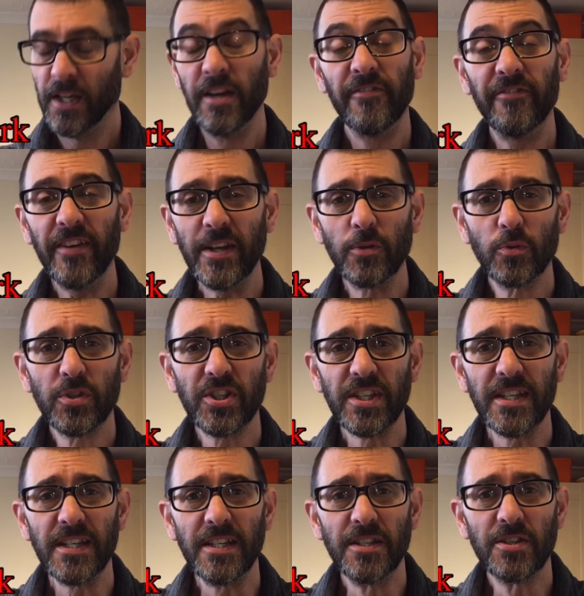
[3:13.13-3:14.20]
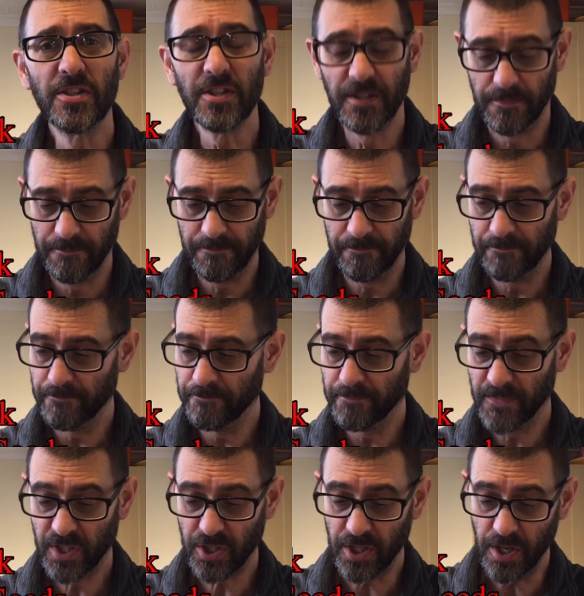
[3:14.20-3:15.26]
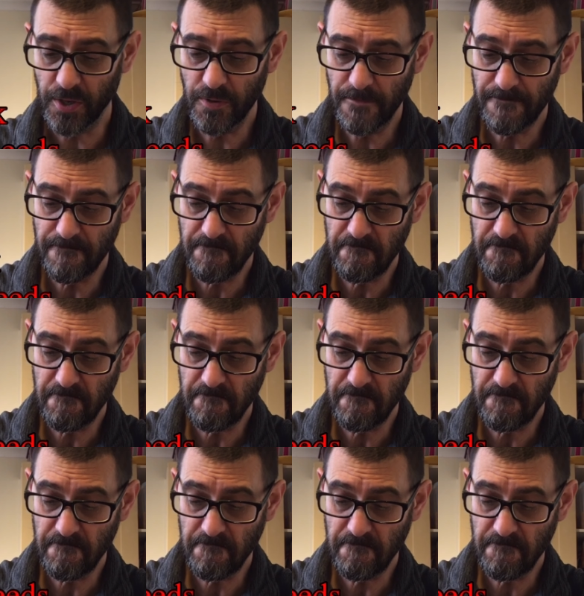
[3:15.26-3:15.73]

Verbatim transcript: Fennel seeds. So,